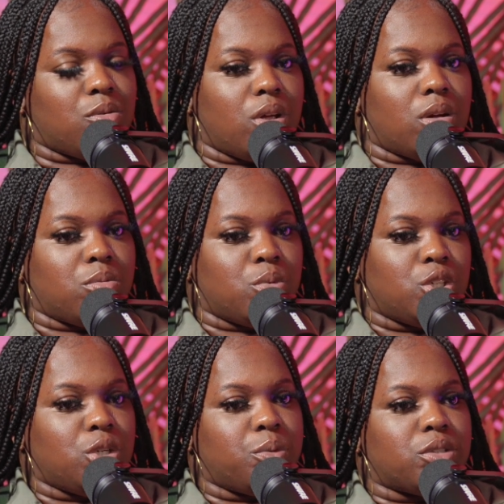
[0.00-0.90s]

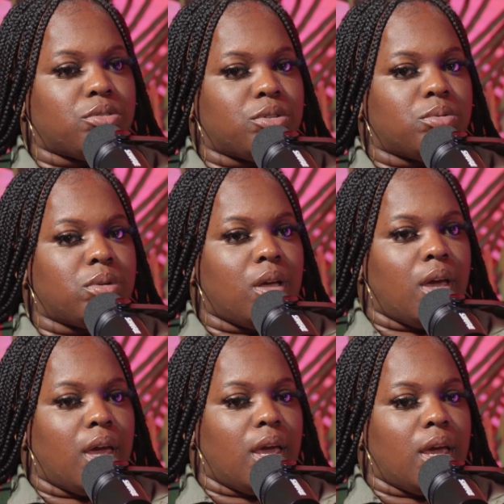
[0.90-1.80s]
What she went through,
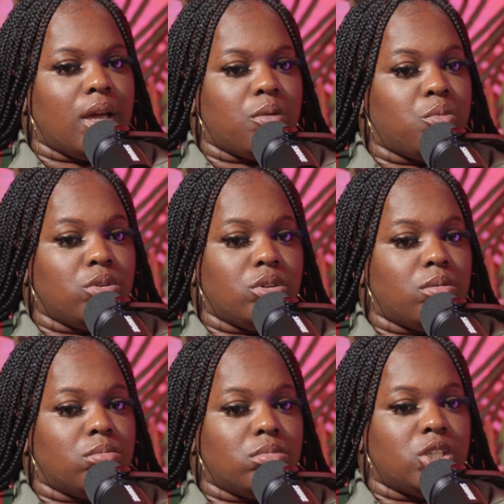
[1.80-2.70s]
and
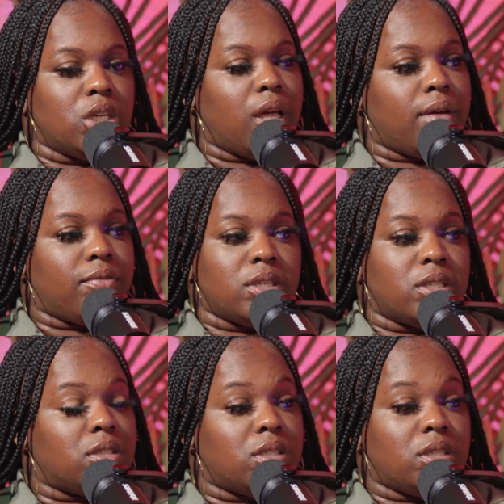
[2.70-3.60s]
she left
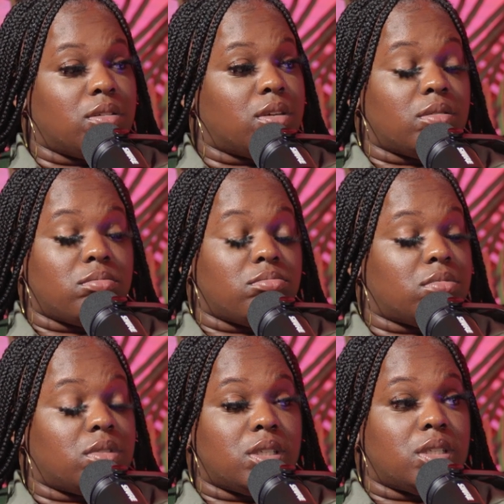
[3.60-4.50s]
and
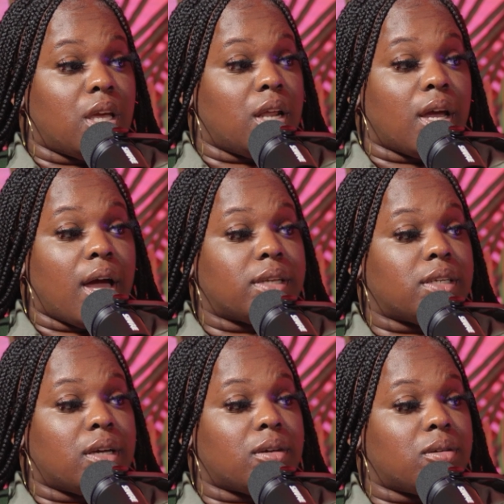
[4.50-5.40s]
stayed in
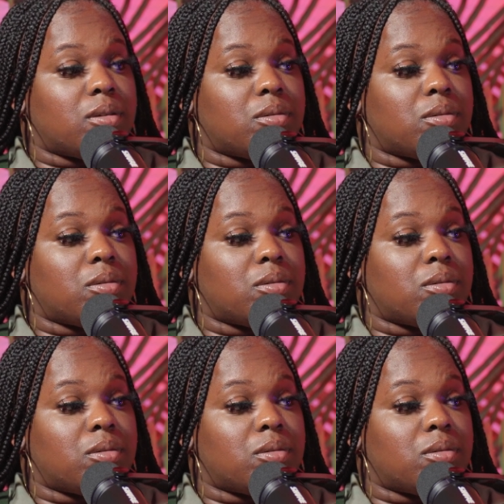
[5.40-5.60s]
contact.